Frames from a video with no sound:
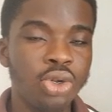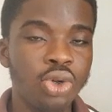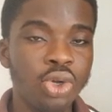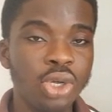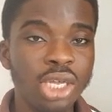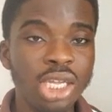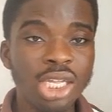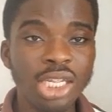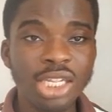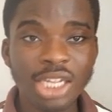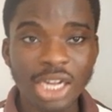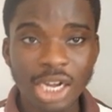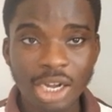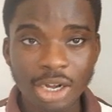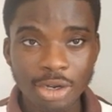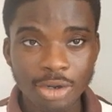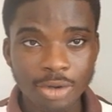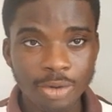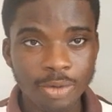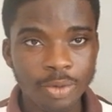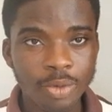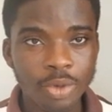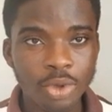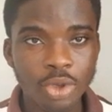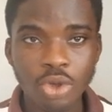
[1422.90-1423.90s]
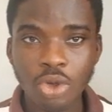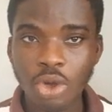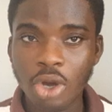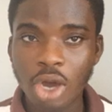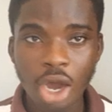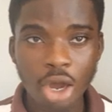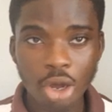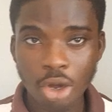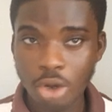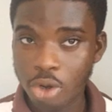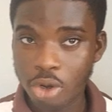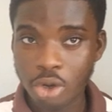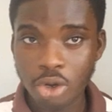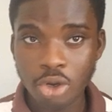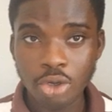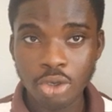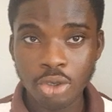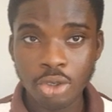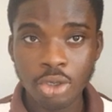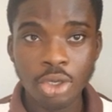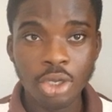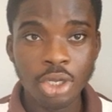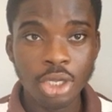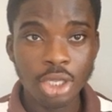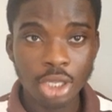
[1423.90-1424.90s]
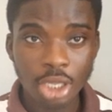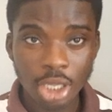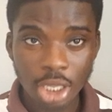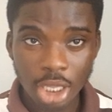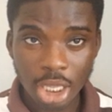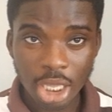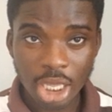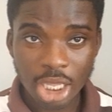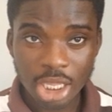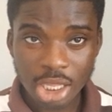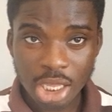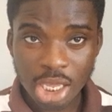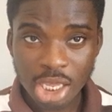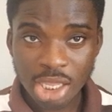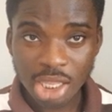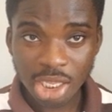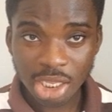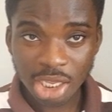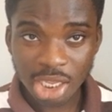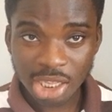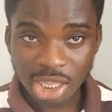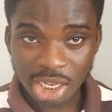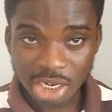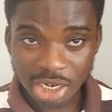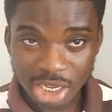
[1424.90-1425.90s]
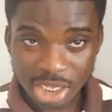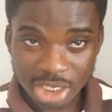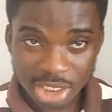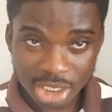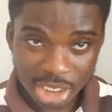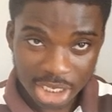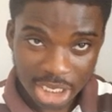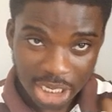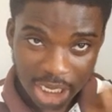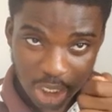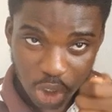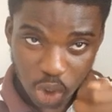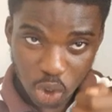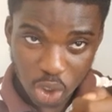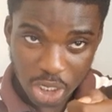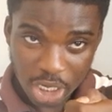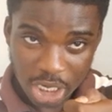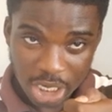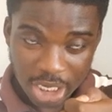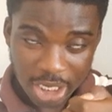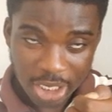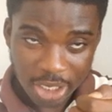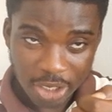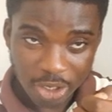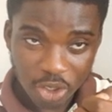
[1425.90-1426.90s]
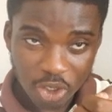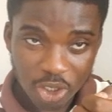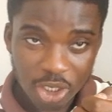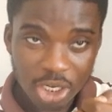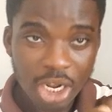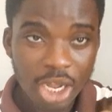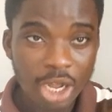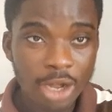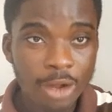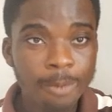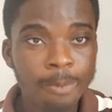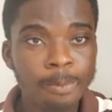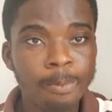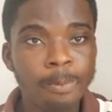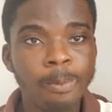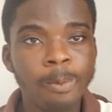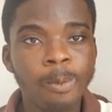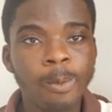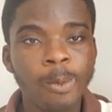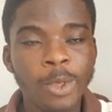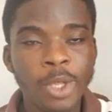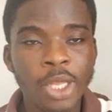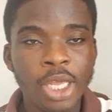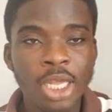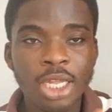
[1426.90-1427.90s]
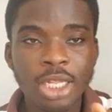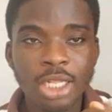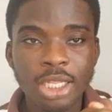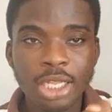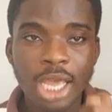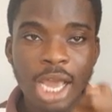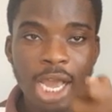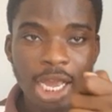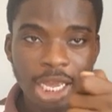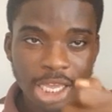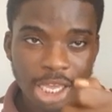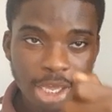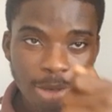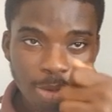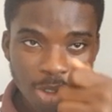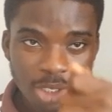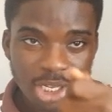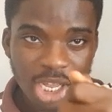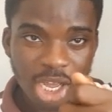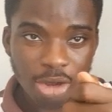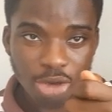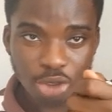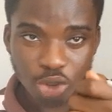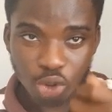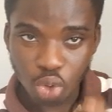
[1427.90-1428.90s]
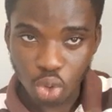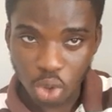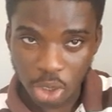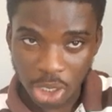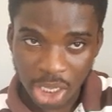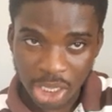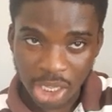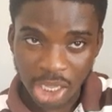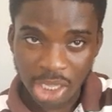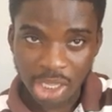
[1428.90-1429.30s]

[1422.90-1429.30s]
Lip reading: Ether, no alcohol. Ethernet, you see that there are cables that are used to connect the